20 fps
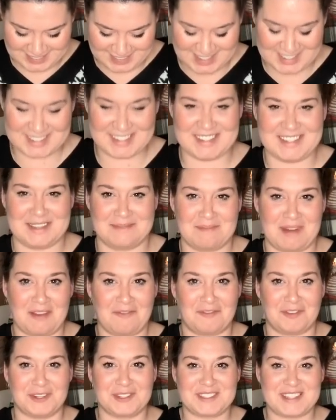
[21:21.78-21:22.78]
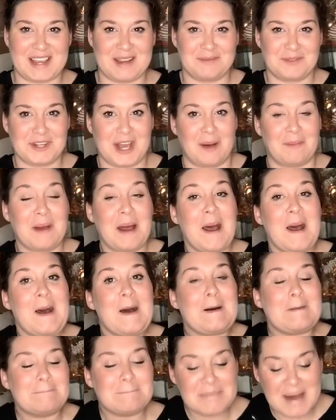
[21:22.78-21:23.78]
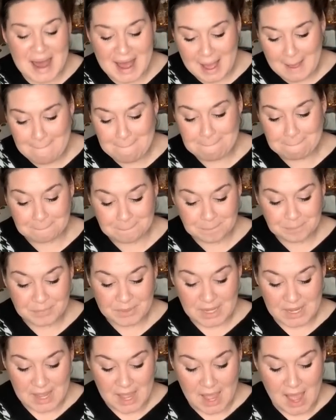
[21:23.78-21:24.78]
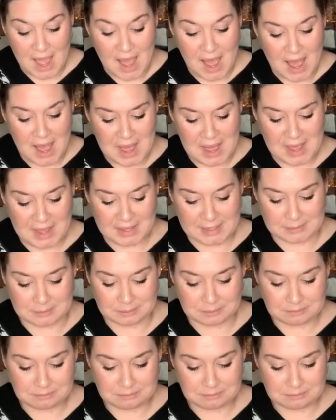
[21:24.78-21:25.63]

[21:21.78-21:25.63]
this isn't my full-time job. But um,